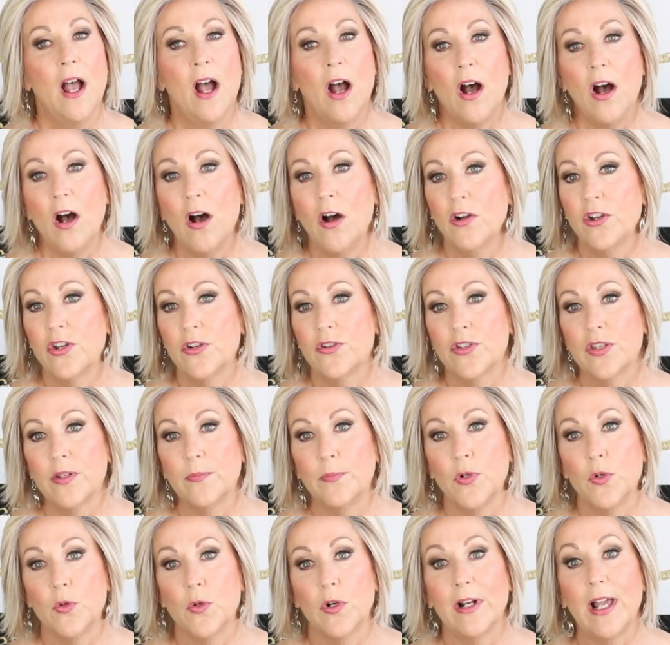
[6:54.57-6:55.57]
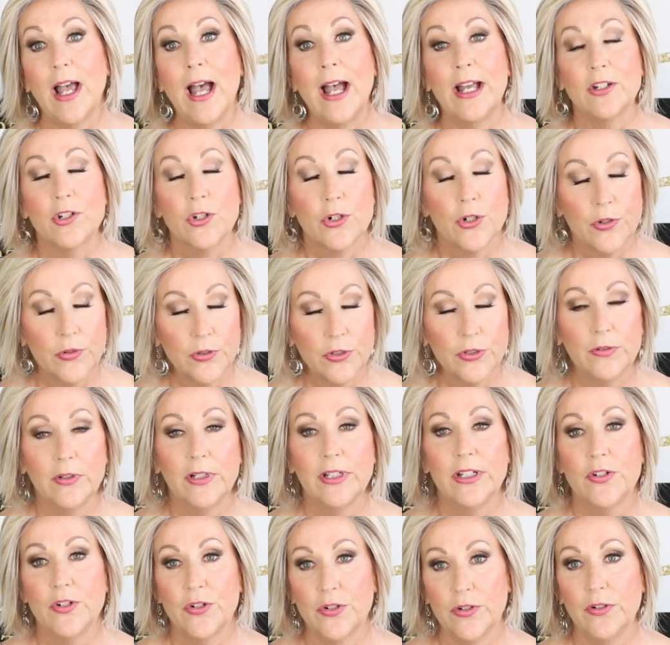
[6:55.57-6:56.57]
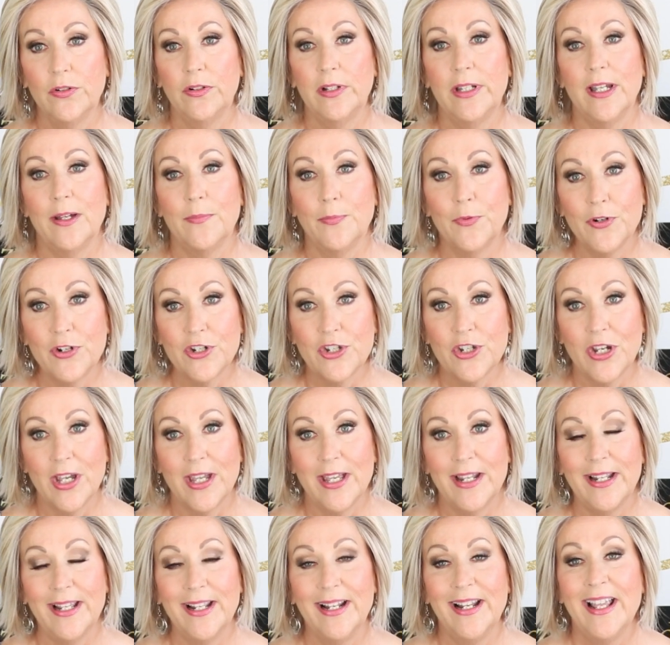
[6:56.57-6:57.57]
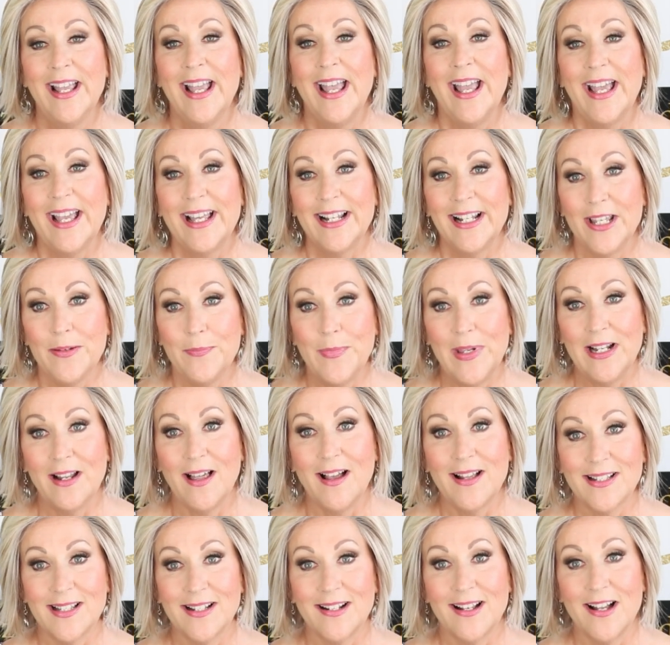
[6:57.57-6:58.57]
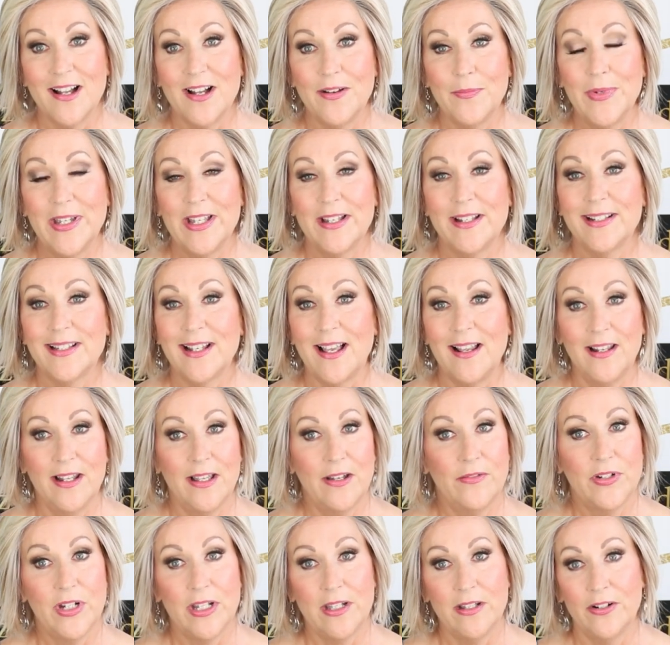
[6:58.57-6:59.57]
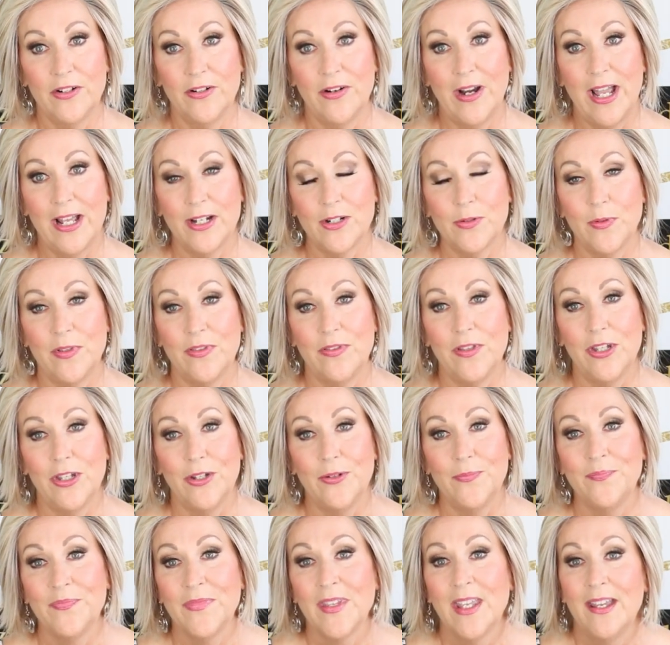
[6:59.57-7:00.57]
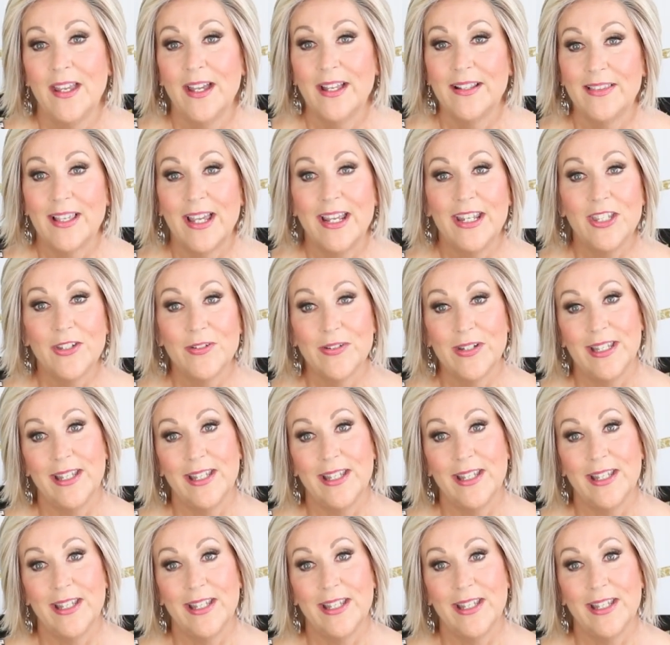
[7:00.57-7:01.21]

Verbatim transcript: All your support. I truly, truly appreciate it. And leave me lots of comments. I love to interact with you. Thank you